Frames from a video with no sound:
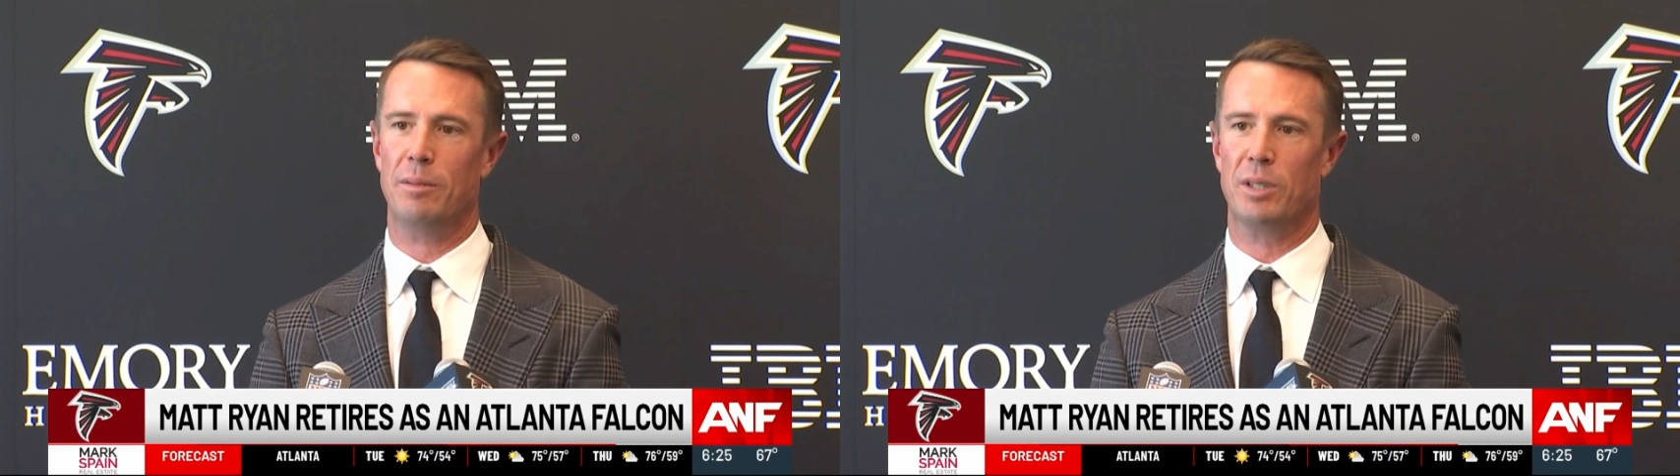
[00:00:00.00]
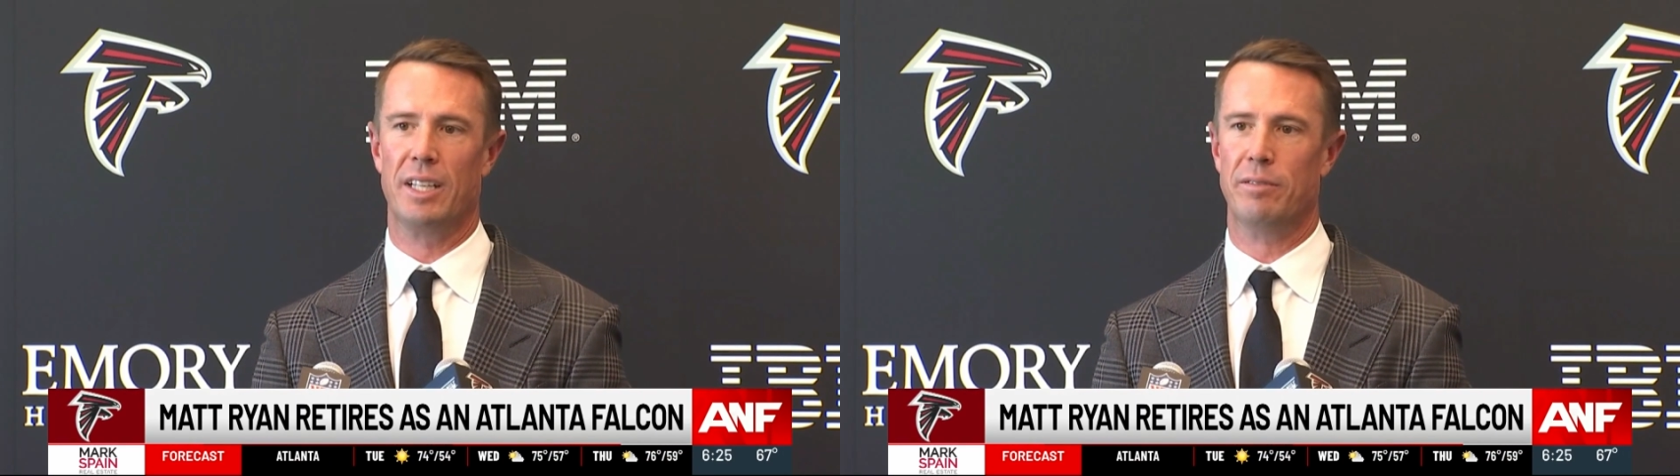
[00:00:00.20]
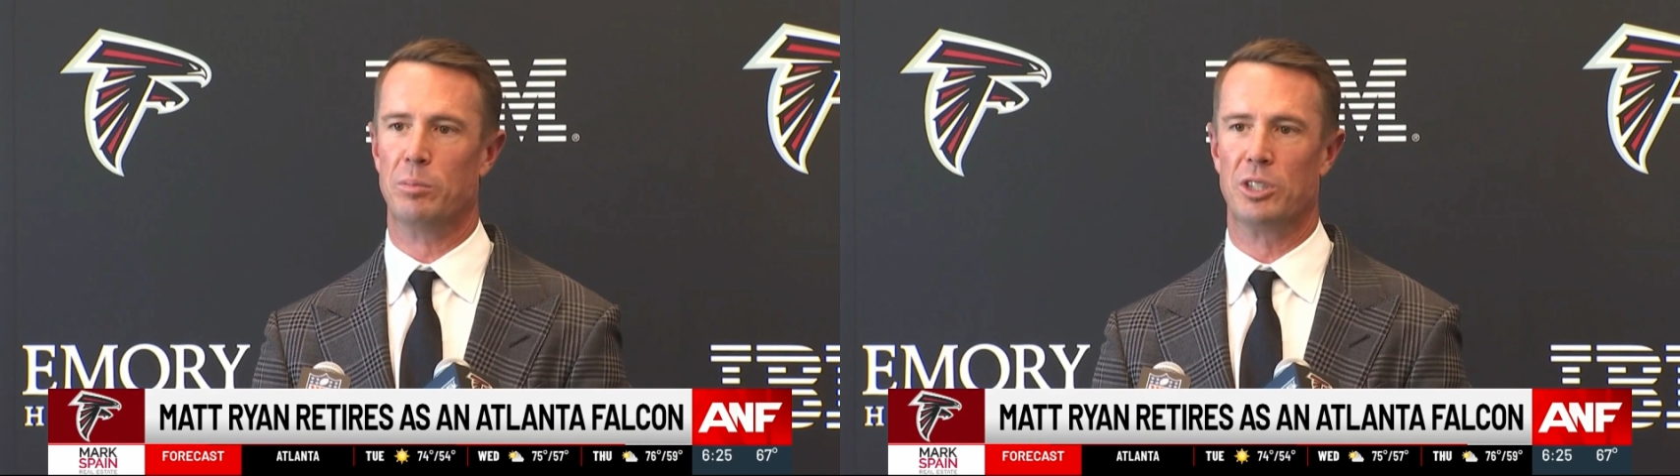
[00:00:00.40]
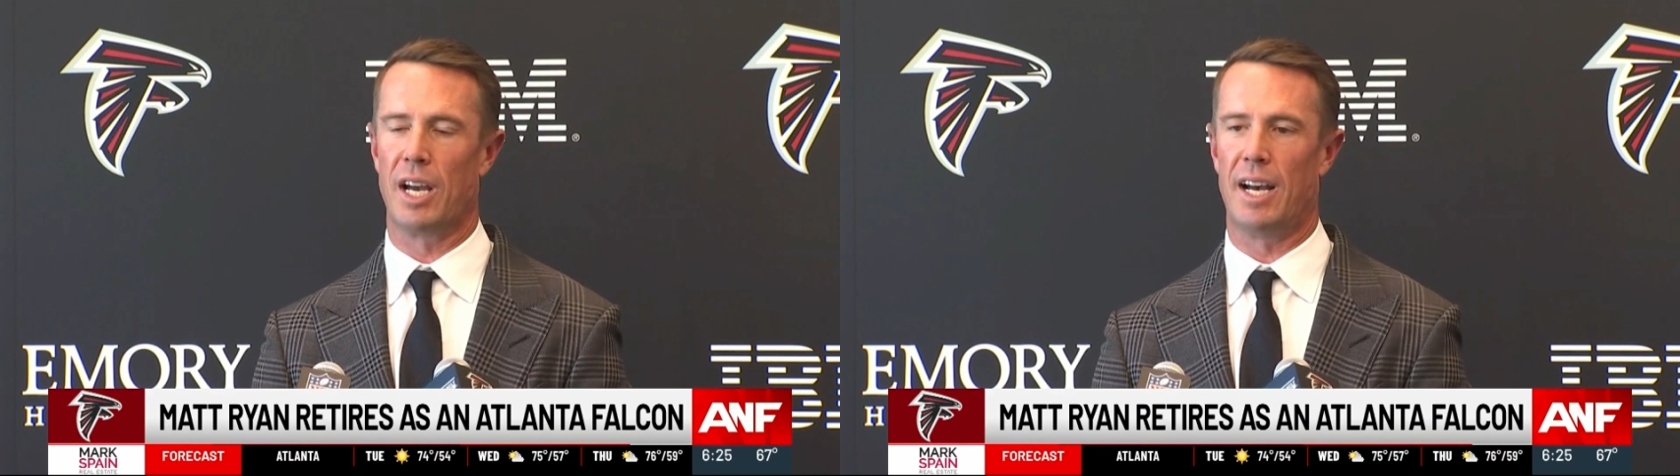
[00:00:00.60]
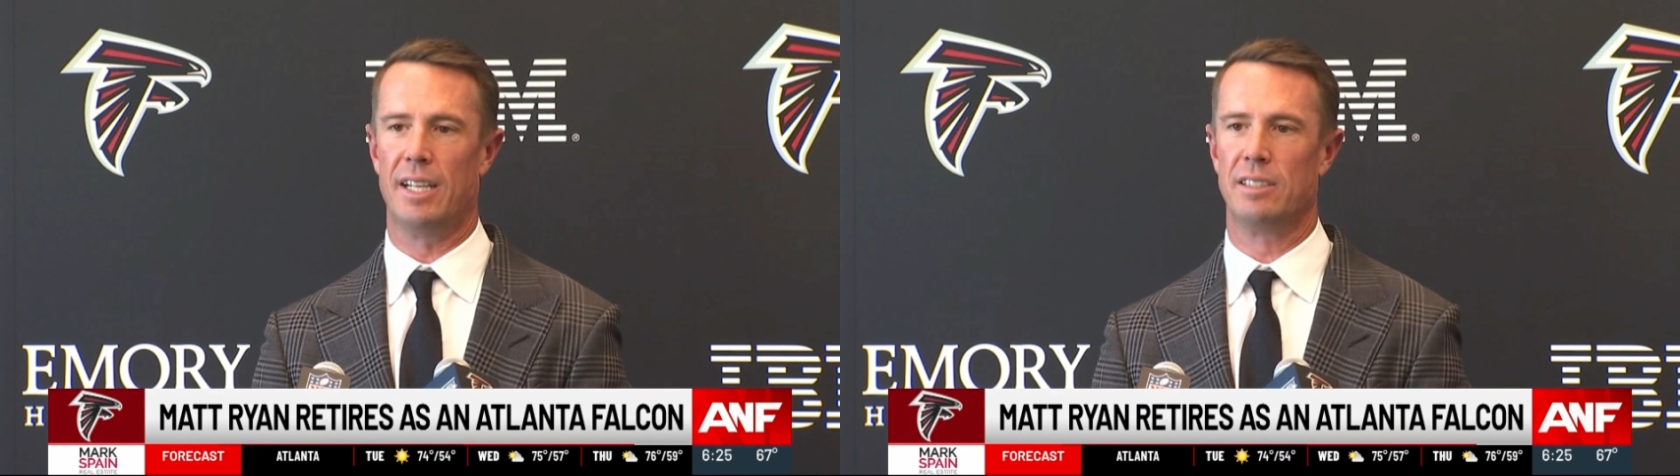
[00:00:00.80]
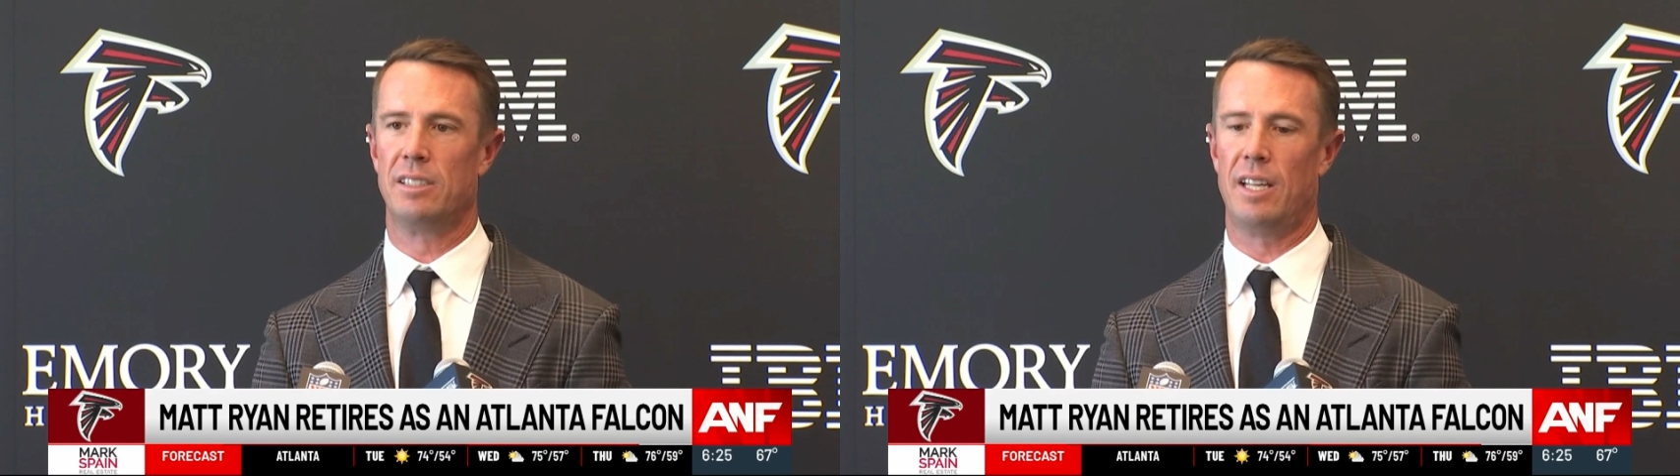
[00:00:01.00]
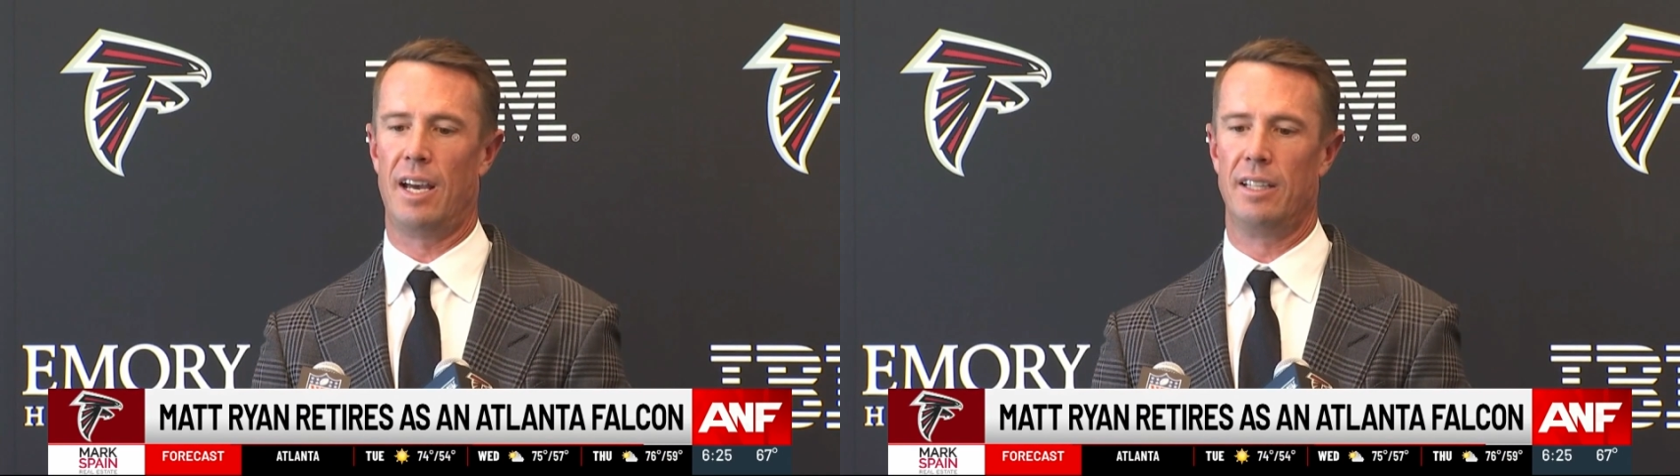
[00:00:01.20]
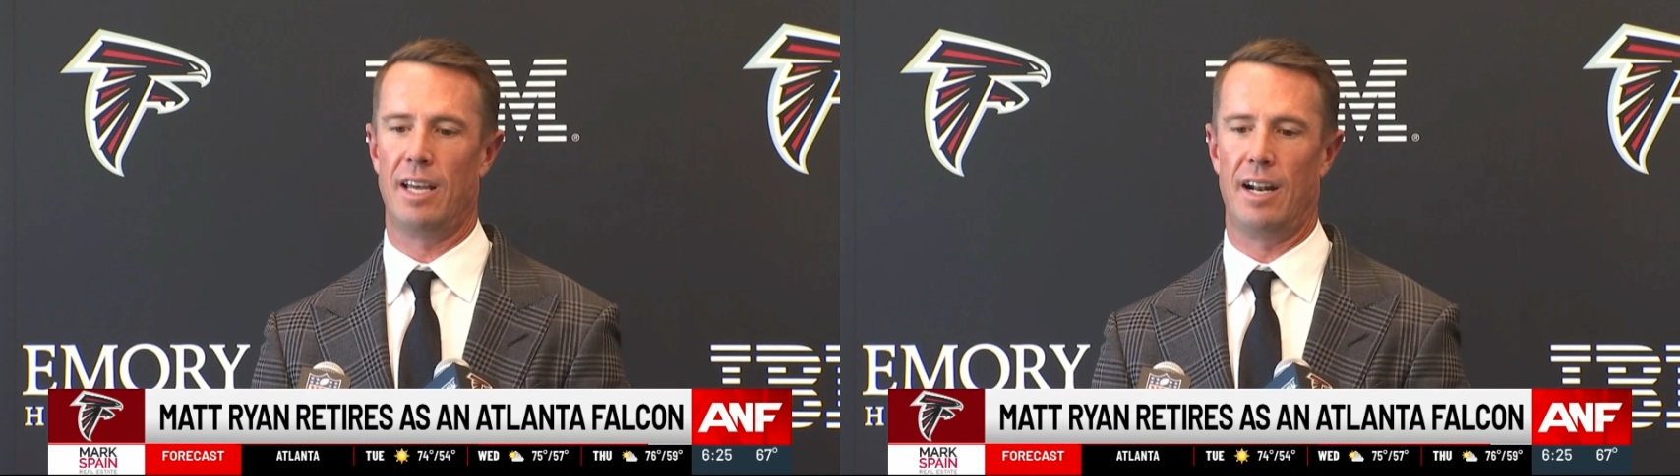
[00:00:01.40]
unbelievable guys that,